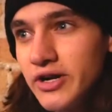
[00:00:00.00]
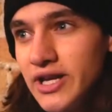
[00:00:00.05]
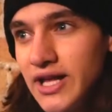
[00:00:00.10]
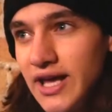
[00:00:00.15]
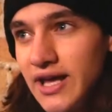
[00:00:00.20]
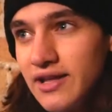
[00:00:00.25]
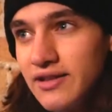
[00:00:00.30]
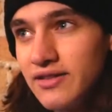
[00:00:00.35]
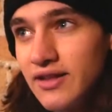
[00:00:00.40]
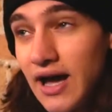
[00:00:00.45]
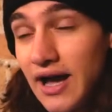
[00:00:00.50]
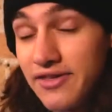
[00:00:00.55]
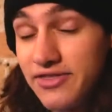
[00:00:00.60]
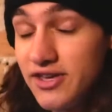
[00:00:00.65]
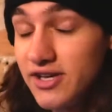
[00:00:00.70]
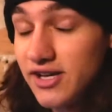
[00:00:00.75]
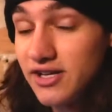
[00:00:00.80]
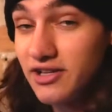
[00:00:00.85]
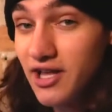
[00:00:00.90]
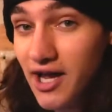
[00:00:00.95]
and I
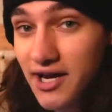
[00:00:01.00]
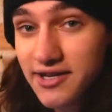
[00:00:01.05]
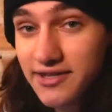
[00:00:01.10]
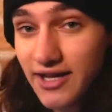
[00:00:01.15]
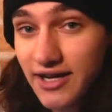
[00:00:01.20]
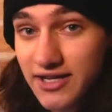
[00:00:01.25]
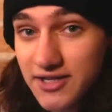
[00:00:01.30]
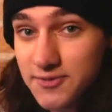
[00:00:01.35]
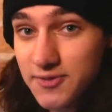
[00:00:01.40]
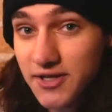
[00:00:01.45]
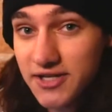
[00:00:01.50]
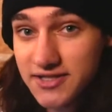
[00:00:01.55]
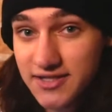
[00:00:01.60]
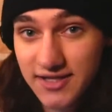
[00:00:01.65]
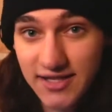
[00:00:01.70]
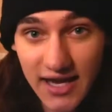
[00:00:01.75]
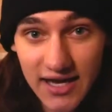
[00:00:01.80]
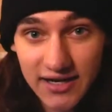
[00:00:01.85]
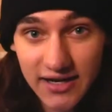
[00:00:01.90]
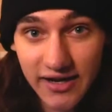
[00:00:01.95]
think a lot of that is because of
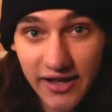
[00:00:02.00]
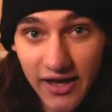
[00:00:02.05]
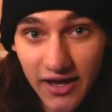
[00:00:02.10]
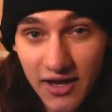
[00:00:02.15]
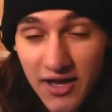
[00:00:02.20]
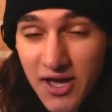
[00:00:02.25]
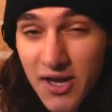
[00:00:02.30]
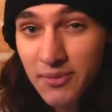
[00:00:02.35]
the editing,